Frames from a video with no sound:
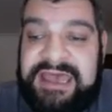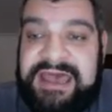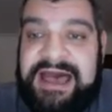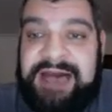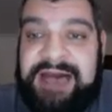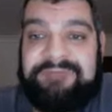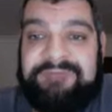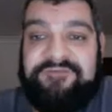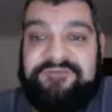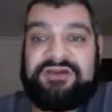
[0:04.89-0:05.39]

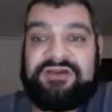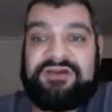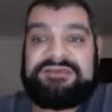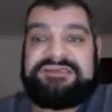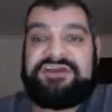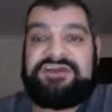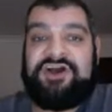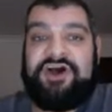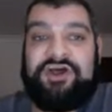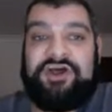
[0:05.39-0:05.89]
but
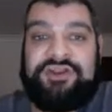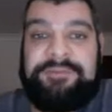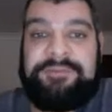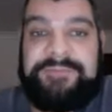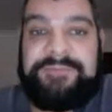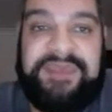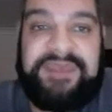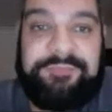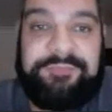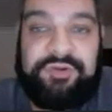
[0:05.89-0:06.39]
focusing
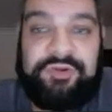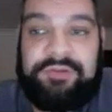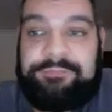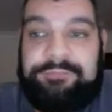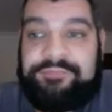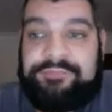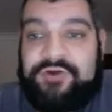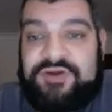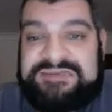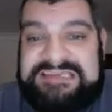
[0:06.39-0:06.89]
on
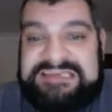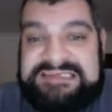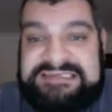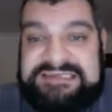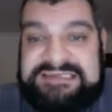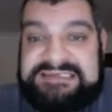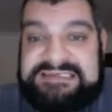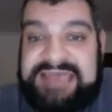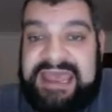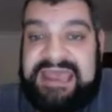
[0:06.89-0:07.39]
people,
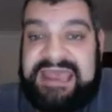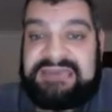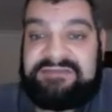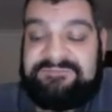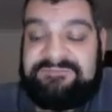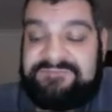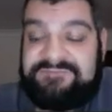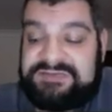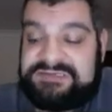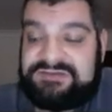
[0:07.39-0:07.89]
processes, and
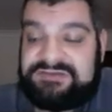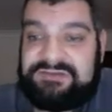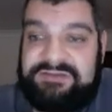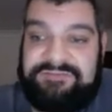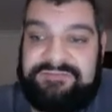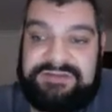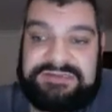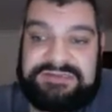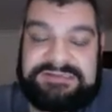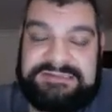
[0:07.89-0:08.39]
physical
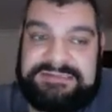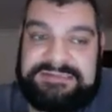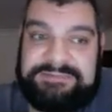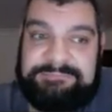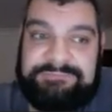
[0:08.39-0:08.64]
evidence.